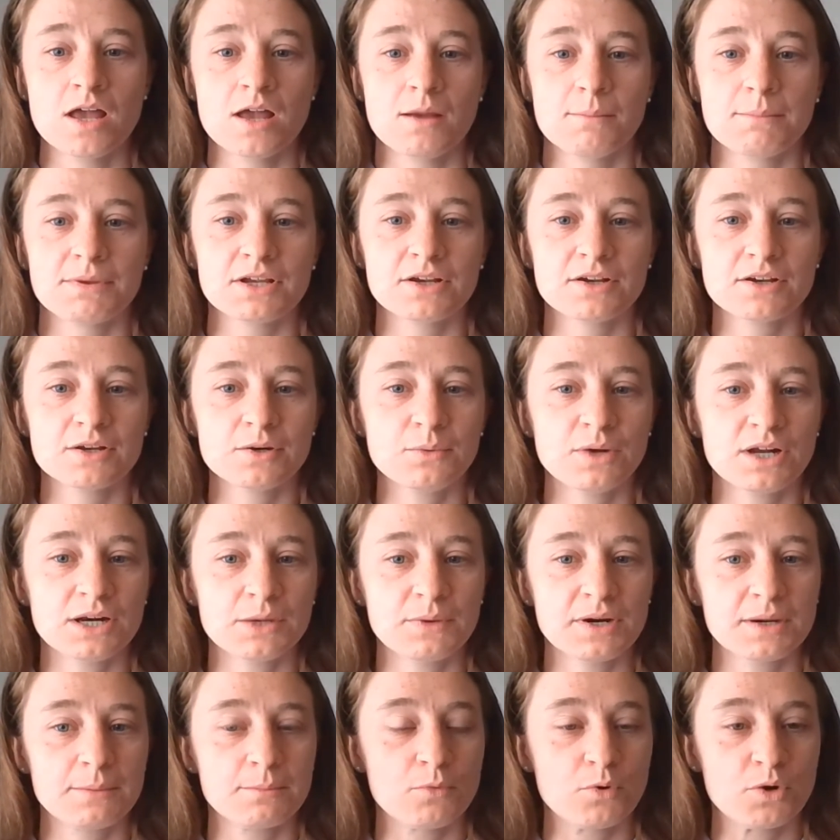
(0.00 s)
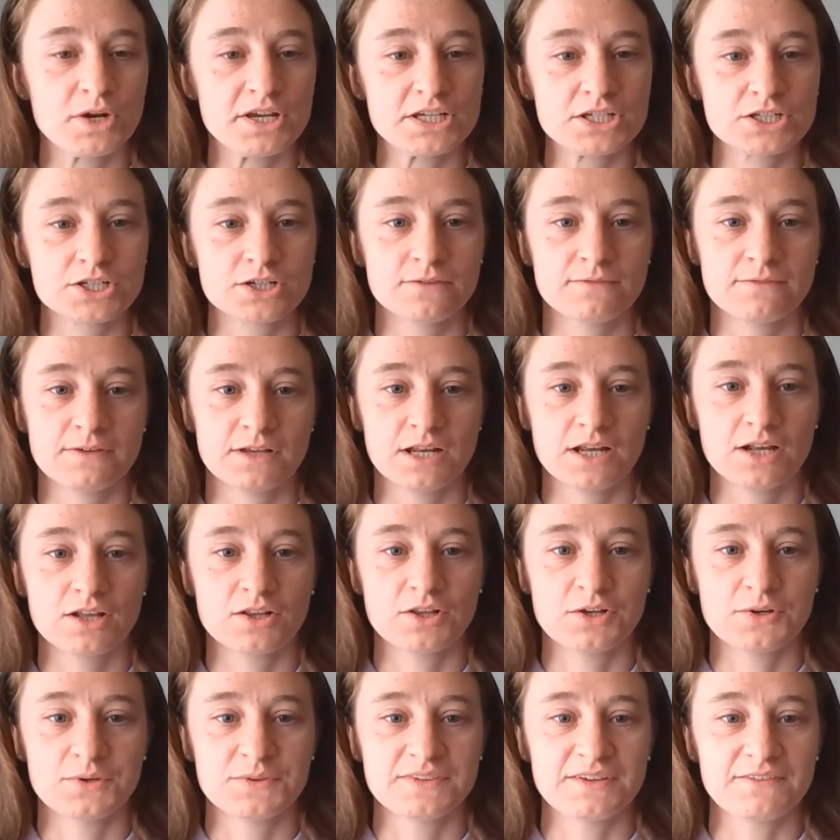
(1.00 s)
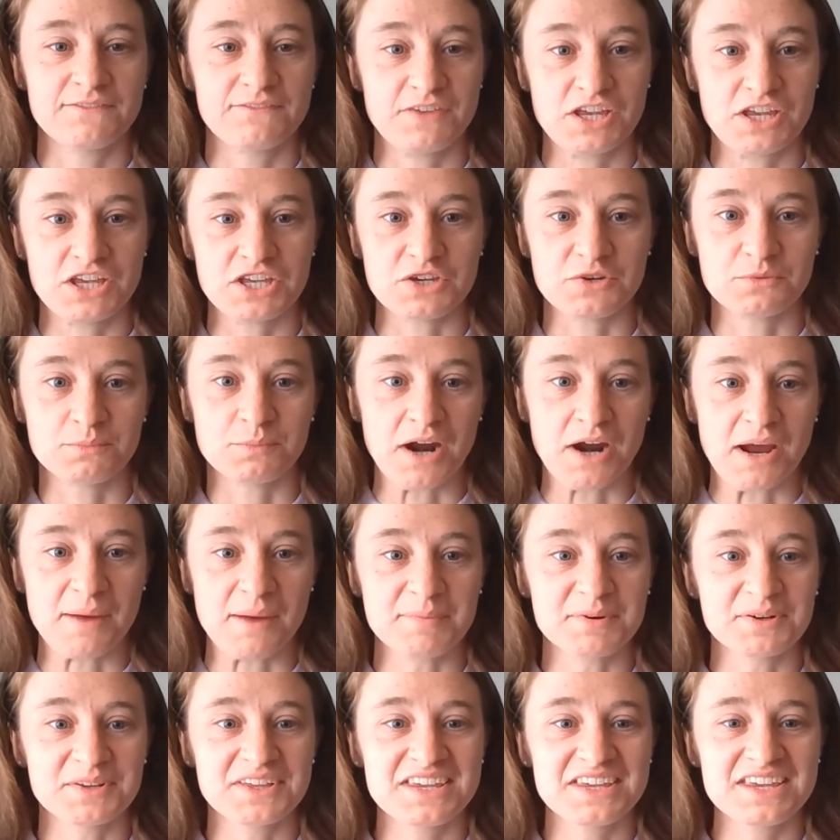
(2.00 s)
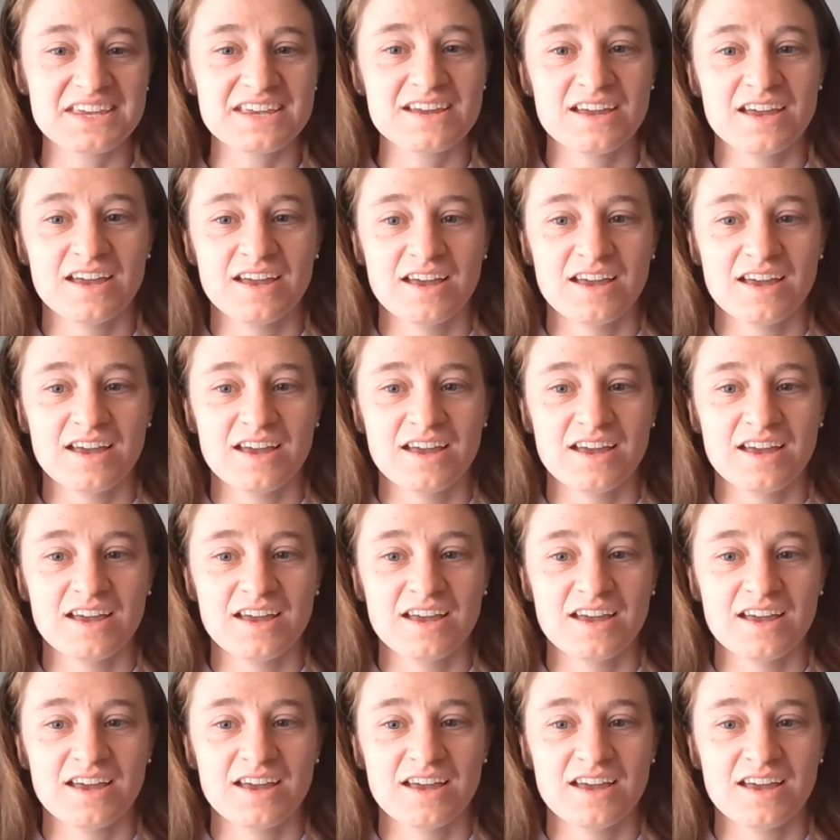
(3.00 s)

but you're going to want to wear moisture-fitting clothes that fit you properly.